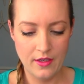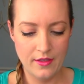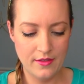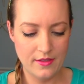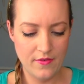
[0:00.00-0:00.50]

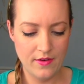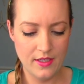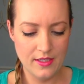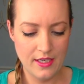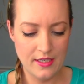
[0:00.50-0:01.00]
It's definitely
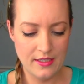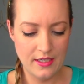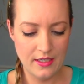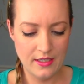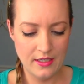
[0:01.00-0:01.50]

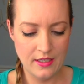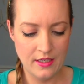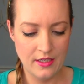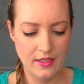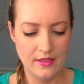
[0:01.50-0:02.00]
tinted.
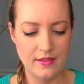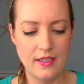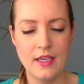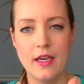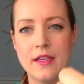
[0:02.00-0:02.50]
It's
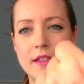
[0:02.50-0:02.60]
like a